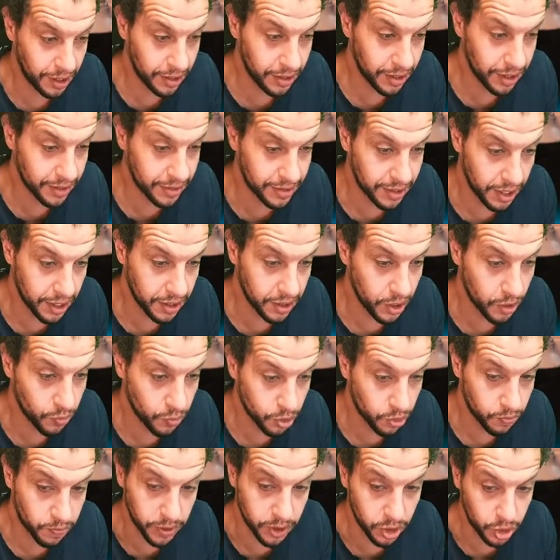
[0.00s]
Didn't they say they
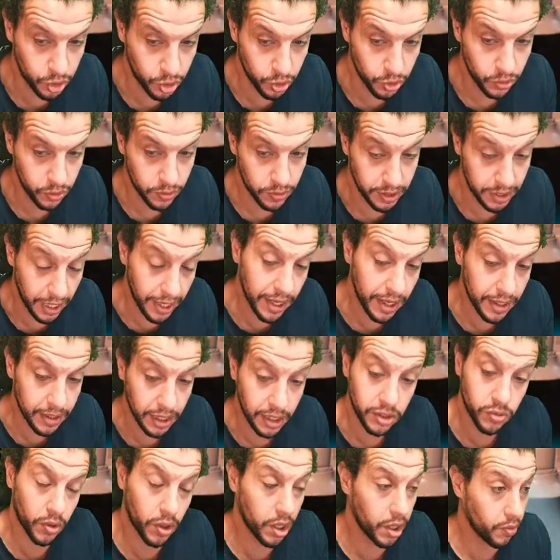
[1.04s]
won't beat you? Yeah,
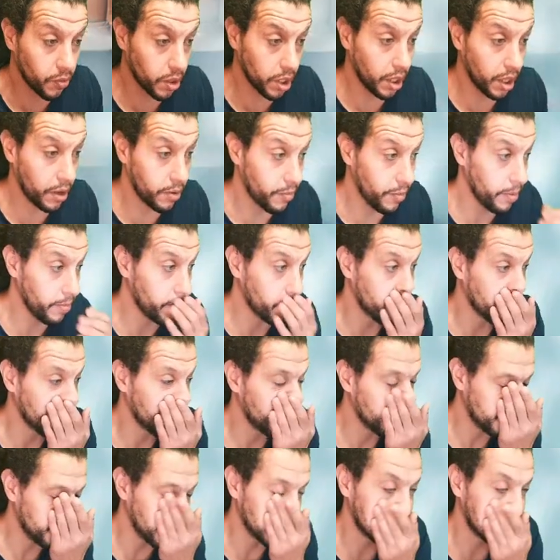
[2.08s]
that's what I, what I remember.